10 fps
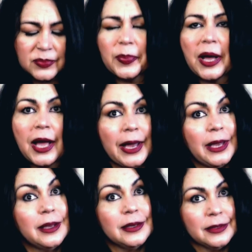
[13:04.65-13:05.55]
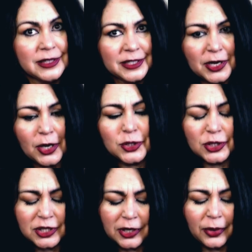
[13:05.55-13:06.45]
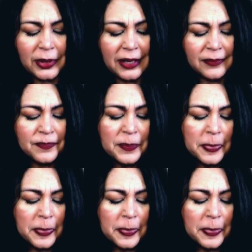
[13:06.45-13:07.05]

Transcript: by Natasha Denona.